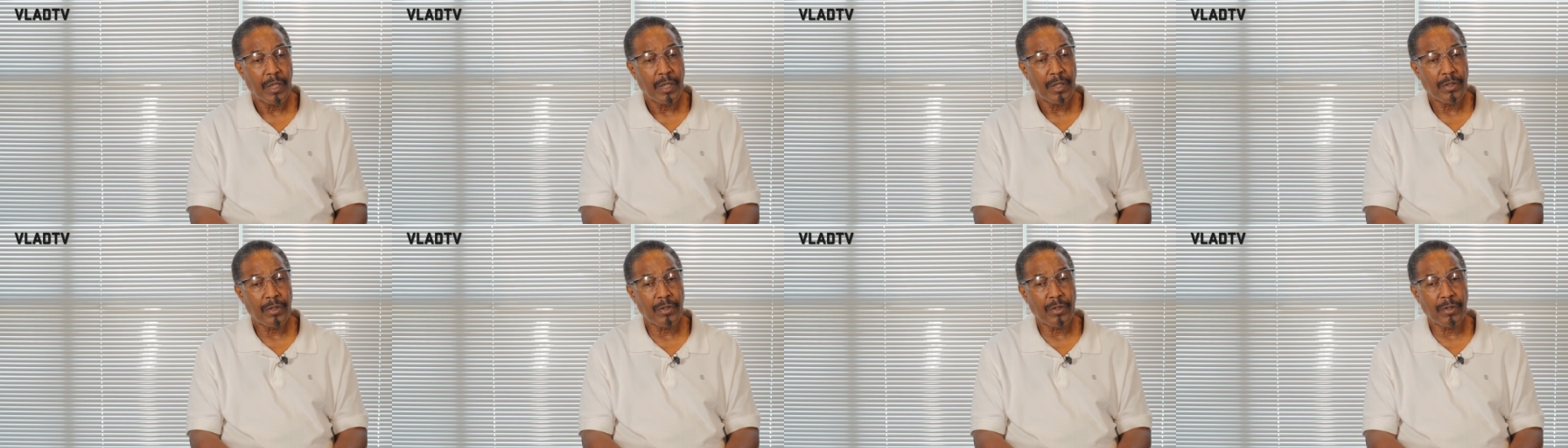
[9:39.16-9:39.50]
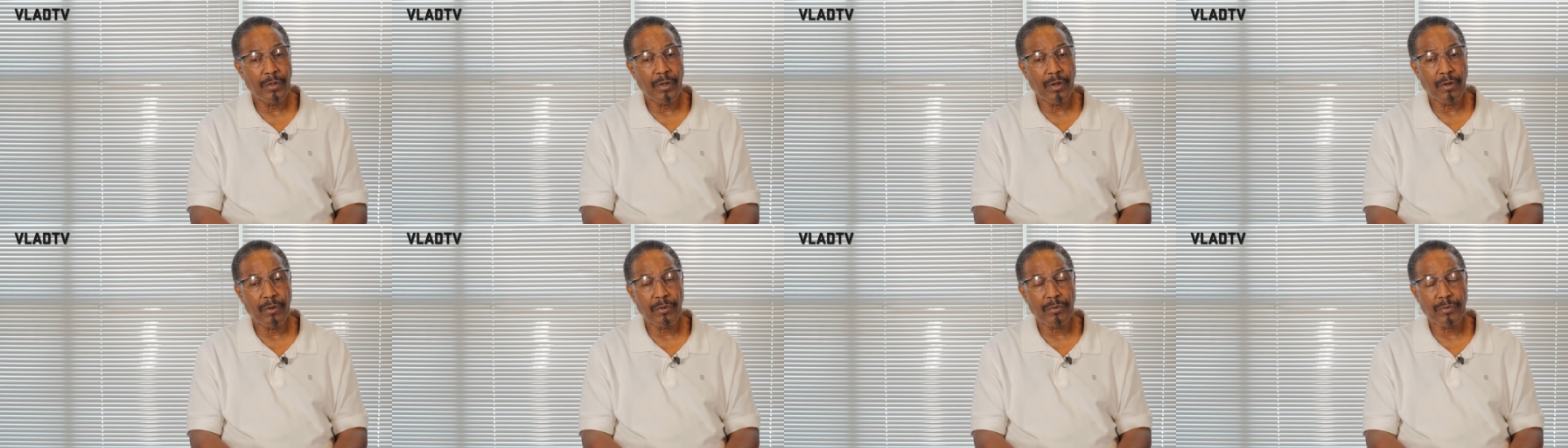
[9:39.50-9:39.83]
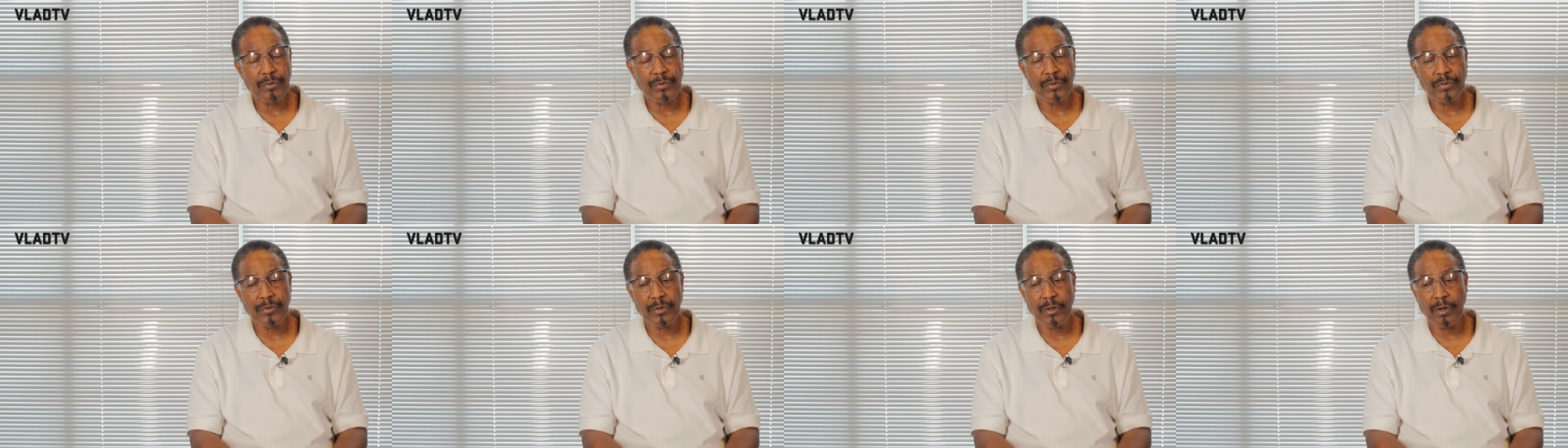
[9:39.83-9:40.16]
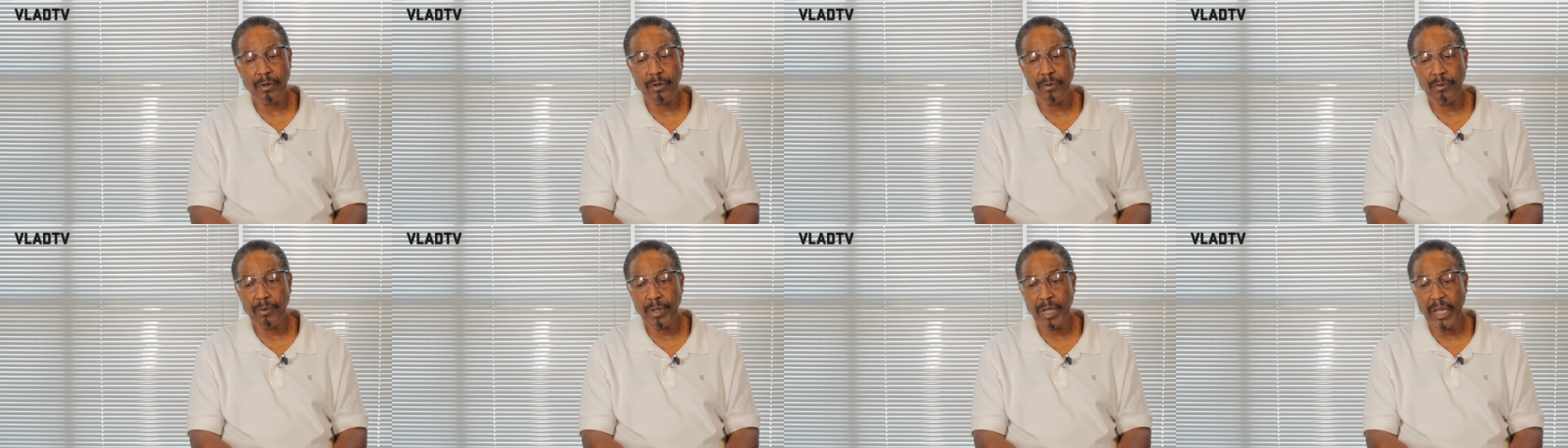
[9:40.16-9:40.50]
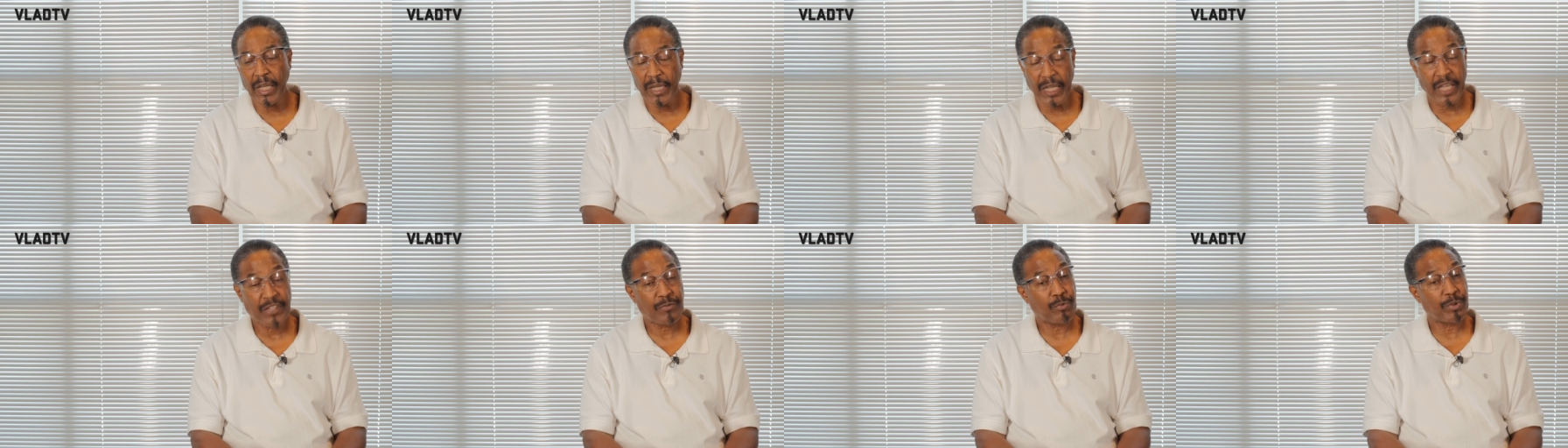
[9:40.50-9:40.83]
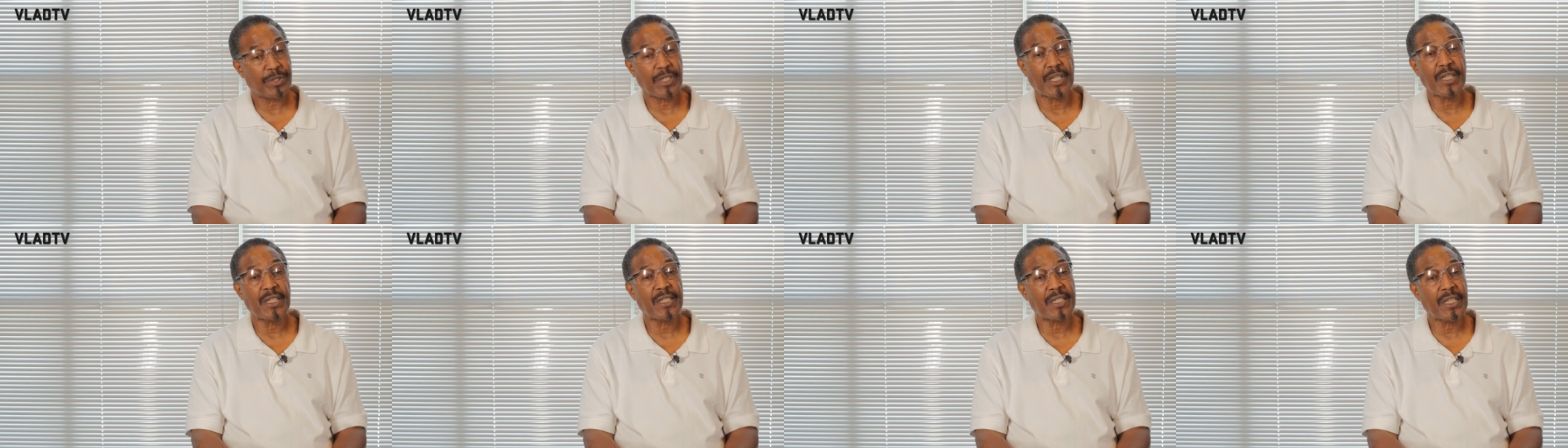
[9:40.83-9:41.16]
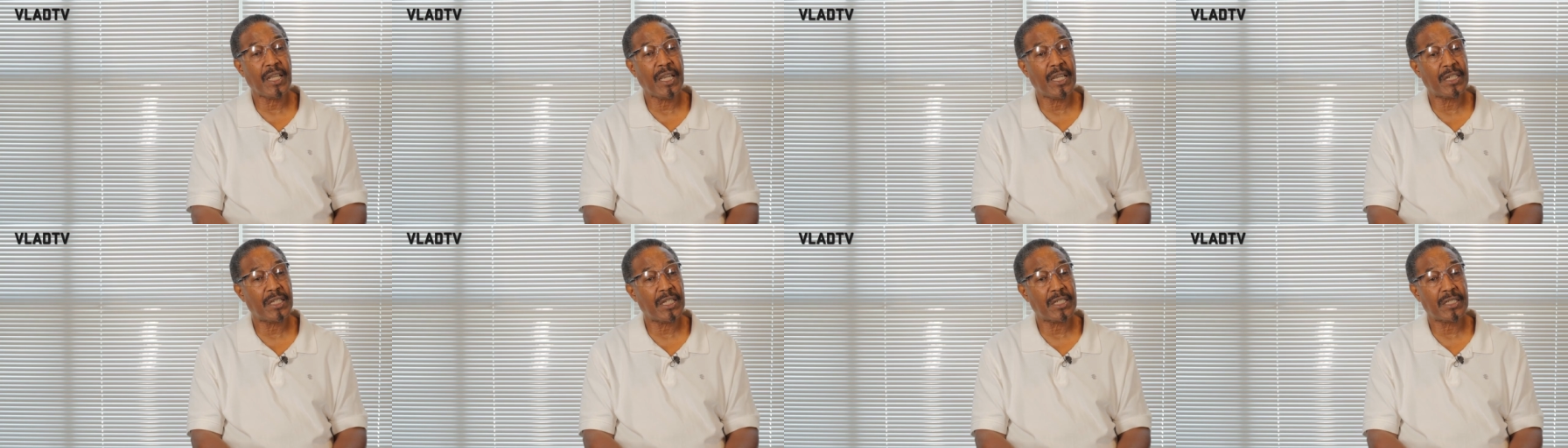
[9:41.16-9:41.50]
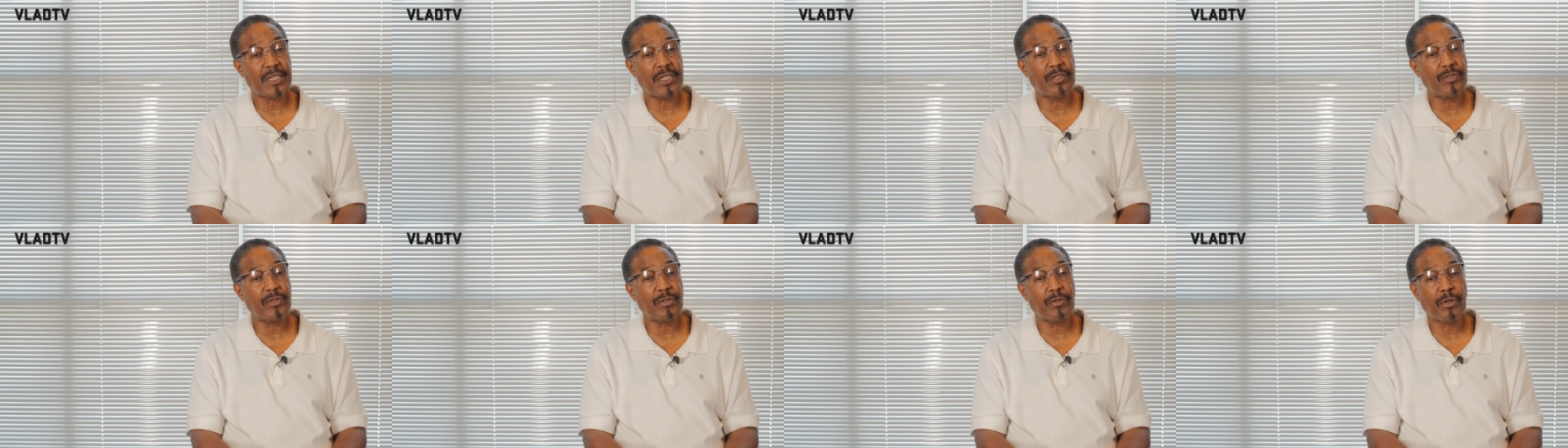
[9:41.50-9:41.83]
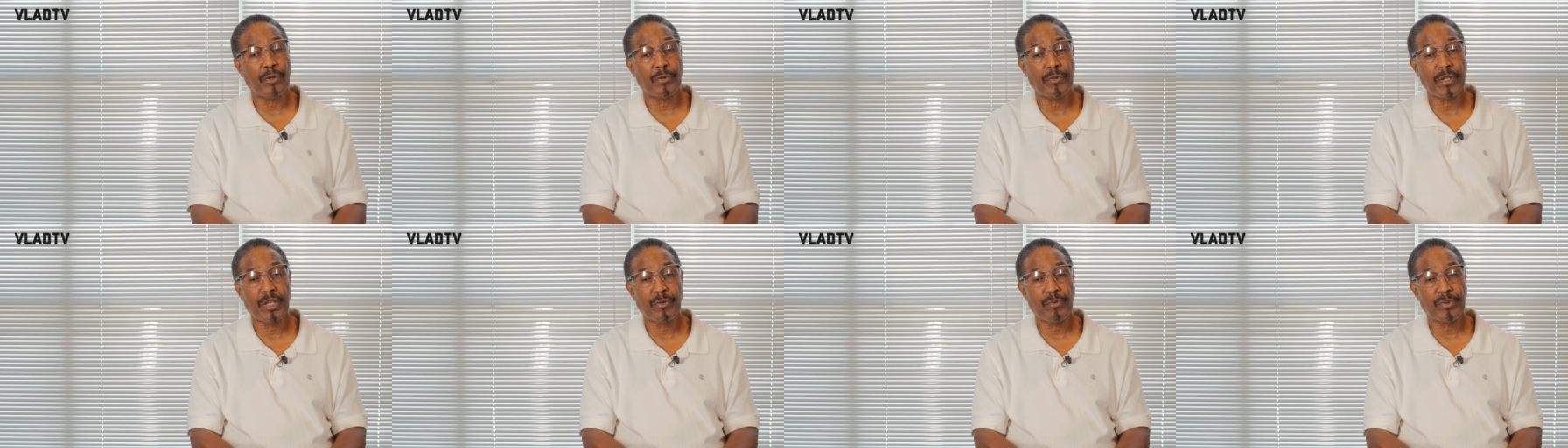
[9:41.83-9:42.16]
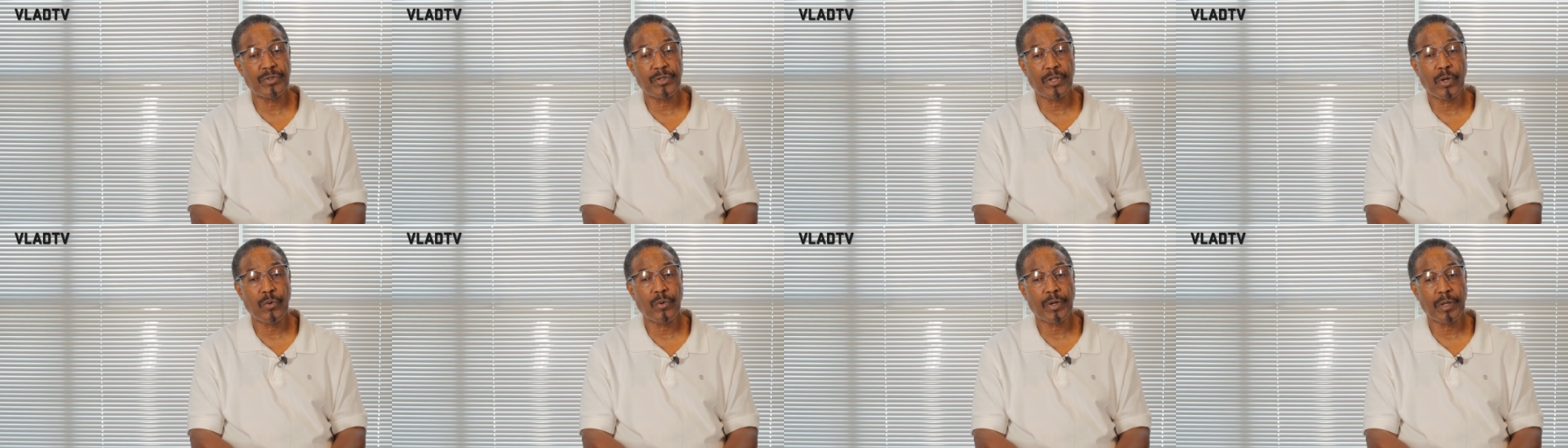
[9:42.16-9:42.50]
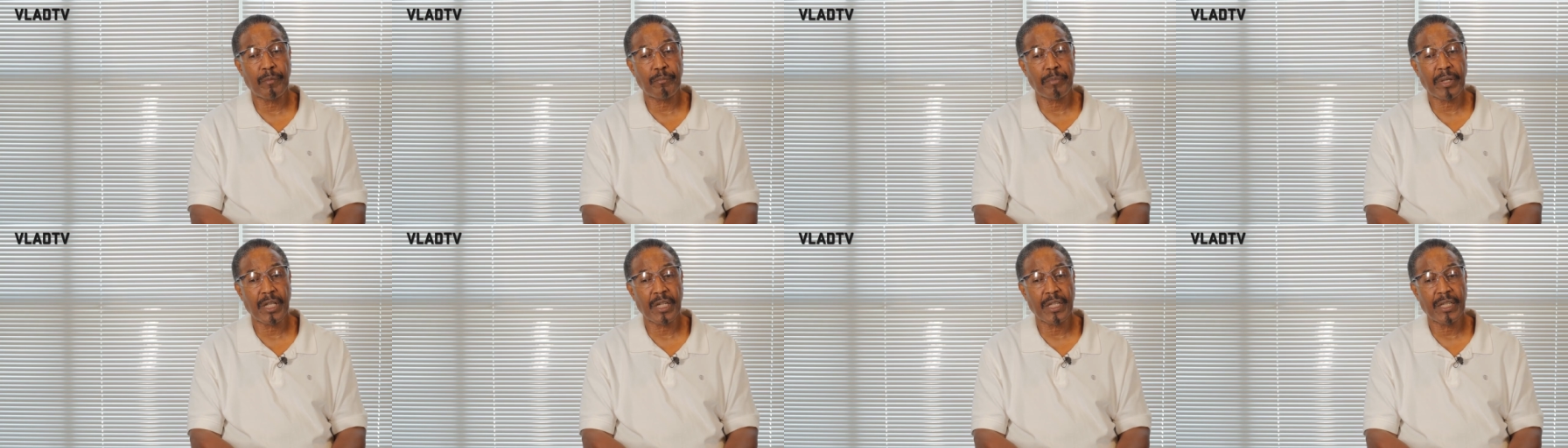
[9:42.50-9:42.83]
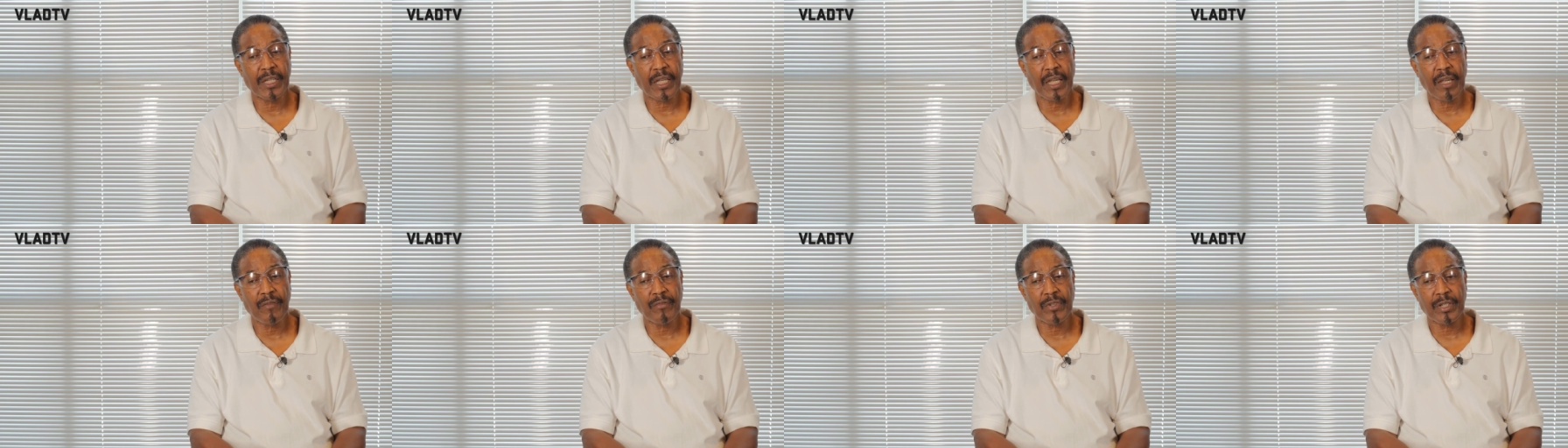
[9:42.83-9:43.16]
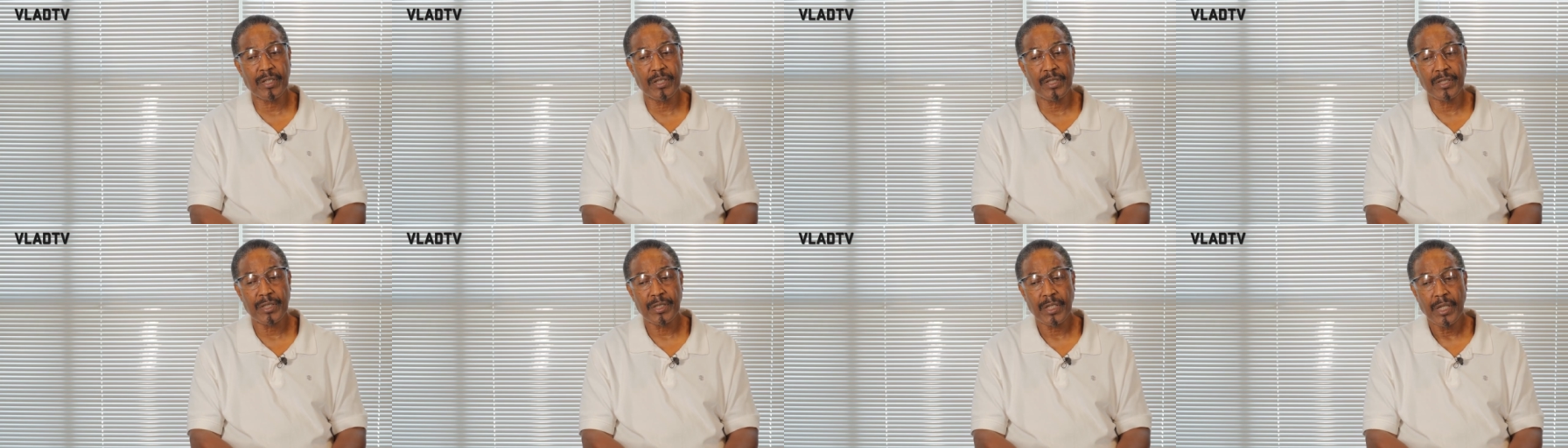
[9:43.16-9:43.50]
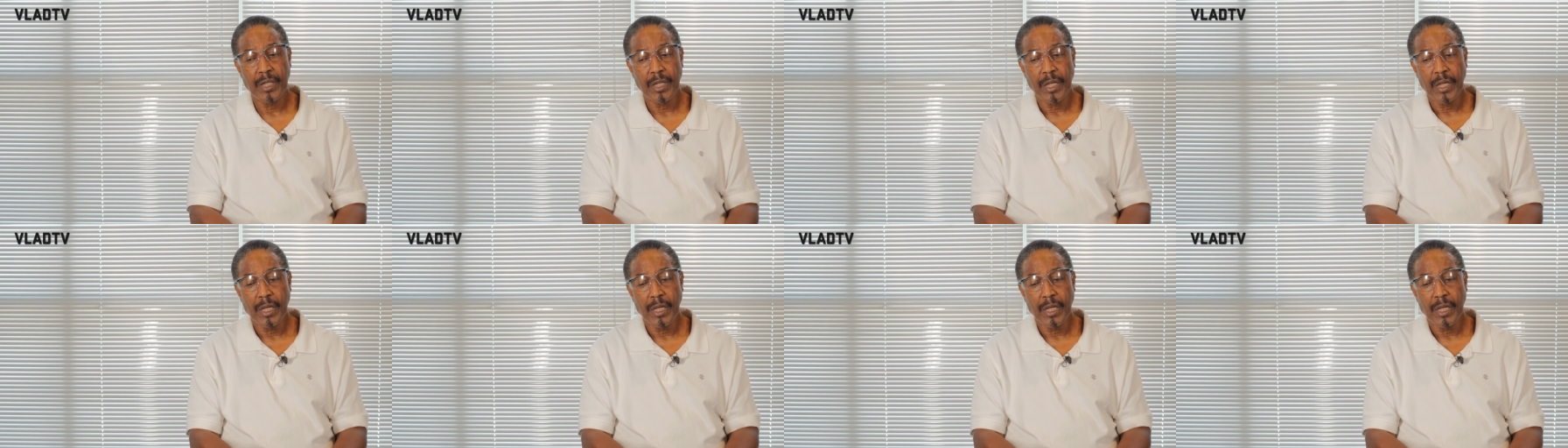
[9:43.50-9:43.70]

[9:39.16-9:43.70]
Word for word: You know, so, and that's what they said. They said, you know, there was no compelling evidence.